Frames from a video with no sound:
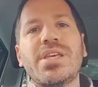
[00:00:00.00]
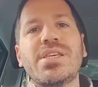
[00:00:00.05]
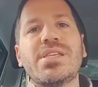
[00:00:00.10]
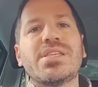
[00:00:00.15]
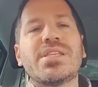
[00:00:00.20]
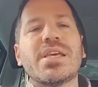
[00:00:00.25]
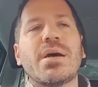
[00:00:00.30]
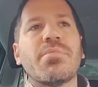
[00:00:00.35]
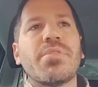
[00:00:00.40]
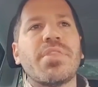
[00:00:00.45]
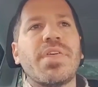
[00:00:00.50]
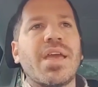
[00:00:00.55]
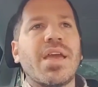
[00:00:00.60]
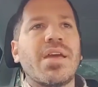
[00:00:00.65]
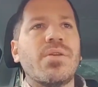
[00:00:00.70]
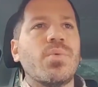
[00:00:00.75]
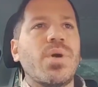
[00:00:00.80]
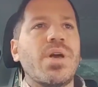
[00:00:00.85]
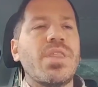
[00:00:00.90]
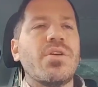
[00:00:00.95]
something,
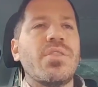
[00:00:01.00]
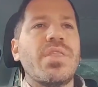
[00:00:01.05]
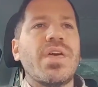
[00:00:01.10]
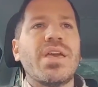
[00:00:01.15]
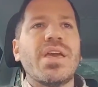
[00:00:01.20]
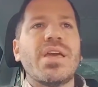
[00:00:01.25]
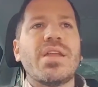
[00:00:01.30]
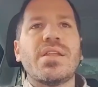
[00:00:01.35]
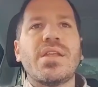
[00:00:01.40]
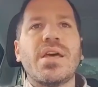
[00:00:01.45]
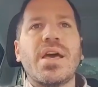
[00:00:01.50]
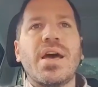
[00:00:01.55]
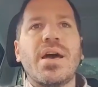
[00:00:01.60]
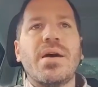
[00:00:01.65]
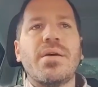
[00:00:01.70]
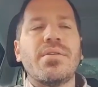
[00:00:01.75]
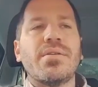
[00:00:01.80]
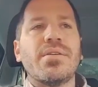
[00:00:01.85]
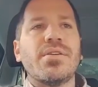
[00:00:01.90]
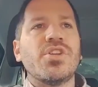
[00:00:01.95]
and whether they get
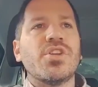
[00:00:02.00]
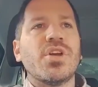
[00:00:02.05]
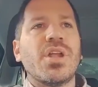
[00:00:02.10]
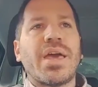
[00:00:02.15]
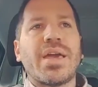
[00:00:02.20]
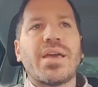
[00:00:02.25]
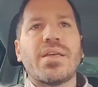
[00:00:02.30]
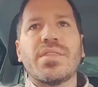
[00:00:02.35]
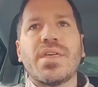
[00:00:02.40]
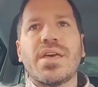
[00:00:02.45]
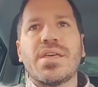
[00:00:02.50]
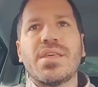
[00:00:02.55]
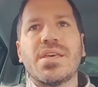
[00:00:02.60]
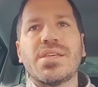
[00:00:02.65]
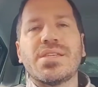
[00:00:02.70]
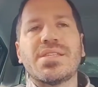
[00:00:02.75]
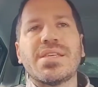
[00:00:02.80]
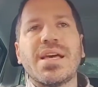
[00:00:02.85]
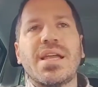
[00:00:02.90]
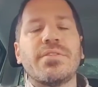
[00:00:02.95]
like
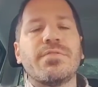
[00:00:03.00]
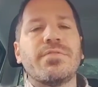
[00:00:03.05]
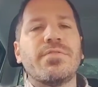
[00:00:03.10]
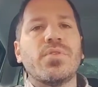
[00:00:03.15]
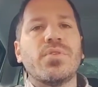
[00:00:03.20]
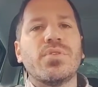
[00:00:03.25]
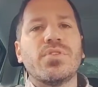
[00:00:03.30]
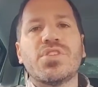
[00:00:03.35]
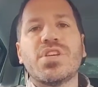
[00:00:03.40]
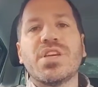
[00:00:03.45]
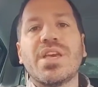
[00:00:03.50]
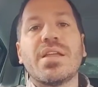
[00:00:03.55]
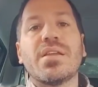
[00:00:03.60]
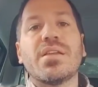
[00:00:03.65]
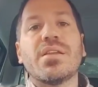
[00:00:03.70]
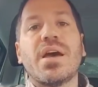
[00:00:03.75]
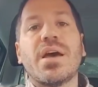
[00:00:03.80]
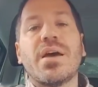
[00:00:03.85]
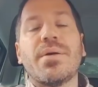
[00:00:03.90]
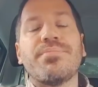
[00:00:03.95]
they sell it to
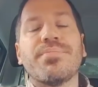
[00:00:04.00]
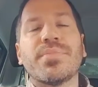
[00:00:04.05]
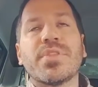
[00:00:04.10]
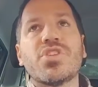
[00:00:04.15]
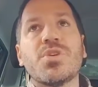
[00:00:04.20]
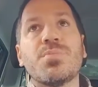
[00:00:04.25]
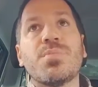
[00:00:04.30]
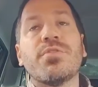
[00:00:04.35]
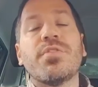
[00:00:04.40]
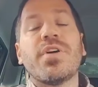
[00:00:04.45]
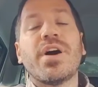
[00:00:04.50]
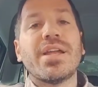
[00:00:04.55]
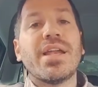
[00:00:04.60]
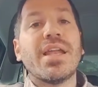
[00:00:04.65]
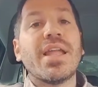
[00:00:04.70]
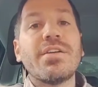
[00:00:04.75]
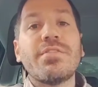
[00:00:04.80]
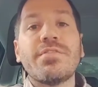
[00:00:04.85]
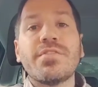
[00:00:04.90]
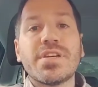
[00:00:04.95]
get to provide
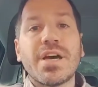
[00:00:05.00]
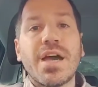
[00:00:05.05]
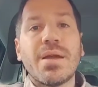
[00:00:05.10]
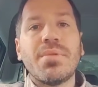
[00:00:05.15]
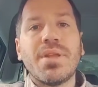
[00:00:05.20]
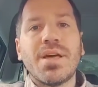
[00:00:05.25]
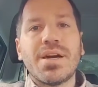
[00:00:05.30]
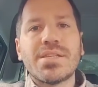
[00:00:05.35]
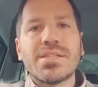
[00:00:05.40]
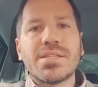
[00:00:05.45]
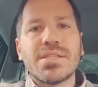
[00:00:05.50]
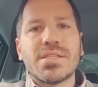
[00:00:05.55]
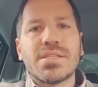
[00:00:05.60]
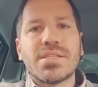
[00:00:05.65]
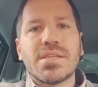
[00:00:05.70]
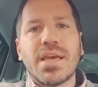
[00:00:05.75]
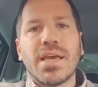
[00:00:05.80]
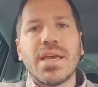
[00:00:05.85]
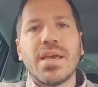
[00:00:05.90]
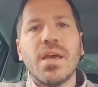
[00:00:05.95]
lifetime
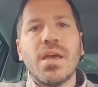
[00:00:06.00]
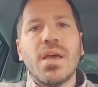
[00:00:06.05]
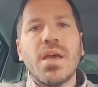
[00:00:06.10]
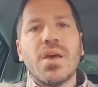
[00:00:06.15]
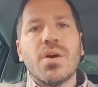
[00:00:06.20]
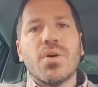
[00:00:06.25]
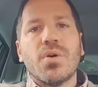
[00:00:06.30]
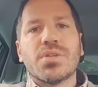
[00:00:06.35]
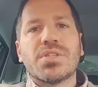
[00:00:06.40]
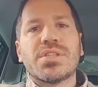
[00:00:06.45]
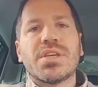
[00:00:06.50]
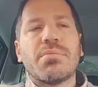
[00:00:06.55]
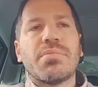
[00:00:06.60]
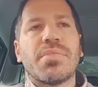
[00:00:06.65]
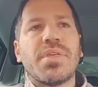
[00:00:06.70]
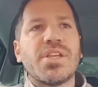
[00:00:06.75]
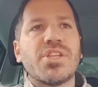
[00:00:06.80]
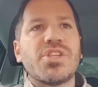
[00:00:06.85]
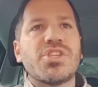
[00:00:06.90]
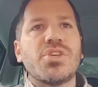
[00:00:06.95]
licensing or
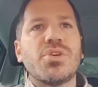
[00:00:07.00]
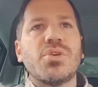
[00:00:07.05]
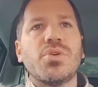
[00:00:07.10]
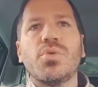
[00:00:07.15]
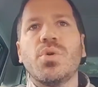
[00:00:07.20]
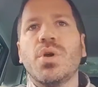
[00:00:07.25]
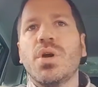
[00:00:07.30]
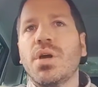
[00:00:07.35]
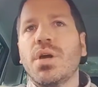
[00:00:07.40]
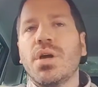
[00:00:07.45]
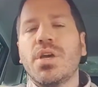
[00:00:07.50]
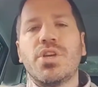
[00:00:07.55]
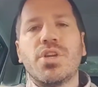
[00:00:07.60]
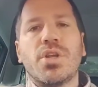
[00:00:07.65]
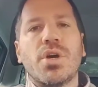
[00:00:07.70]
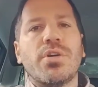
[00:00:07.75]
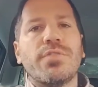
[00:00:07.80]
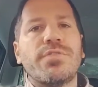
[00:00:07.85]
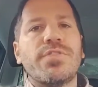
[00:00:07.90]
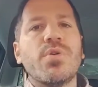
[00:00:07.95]
something to
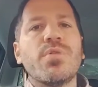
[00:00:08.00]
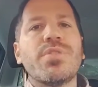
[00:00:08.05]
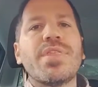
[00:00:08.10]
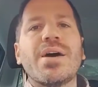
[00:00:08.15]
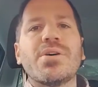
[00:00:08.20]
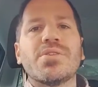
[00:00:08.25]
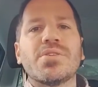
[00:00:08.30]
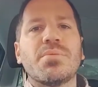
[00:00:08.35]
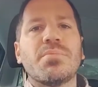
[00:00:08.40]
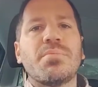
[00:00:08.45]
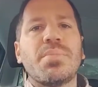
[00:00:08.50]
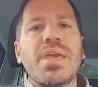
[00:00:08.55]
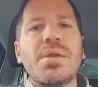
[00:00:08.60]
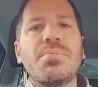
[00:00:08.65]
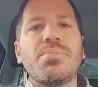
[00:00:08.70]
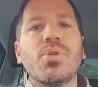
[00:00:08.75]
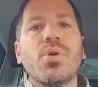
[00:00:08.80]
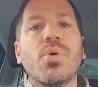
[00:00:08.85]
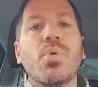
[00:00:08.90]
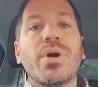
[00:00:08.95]
a few thousand
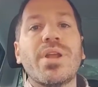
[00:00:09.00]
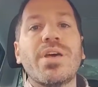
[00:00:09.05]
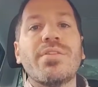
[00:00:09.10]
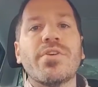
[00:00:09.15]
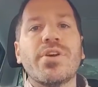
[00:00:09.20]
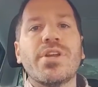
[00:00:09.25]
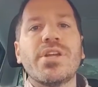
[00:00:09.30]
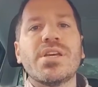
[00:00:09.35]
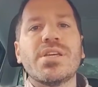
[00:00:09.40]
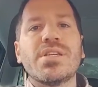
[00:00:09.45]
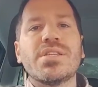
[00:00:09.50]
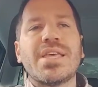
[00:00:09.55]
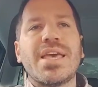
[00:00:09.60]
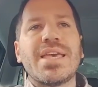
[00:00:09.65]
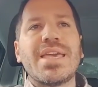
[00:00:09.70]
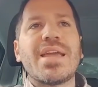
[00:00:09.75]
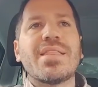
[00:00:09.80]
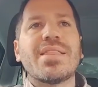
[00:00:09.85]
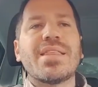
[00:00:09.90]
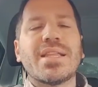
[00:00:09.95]
people or whatever it is,
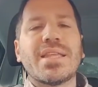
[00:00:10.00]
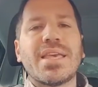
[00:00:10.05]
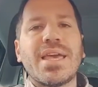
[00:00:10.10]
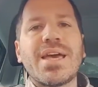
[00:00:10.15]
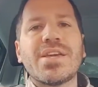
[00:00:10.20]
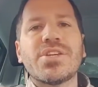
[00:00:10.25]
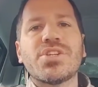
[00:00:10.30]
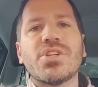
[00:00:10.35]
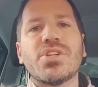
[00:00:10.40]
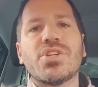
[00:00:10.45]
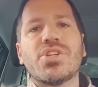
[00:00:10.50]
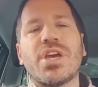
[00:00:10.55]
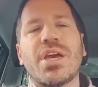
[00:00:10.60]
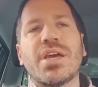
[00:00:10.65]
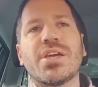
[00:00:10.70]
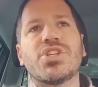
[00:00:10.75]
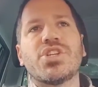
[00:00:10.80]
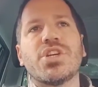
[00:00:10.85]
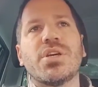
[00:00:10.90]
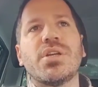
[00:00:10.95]
they get that cash
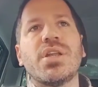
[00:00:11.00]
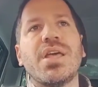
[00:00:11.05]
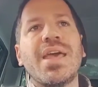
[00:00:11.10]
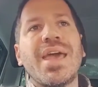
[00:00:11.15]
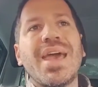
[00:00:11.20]
injection